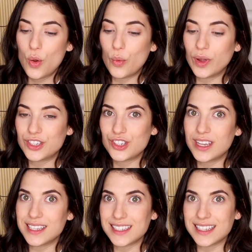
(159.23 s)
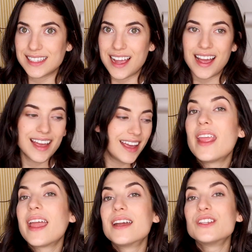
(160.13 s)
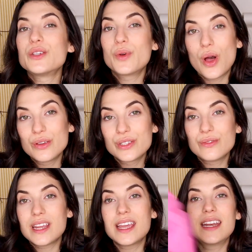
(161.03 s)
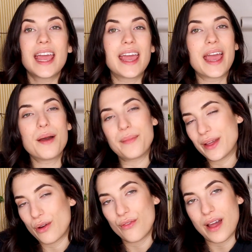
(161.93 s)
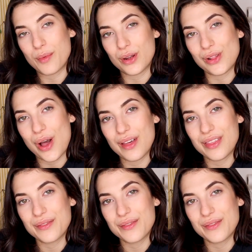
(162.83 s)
which is this guy. And you will also need a microfiber cloth.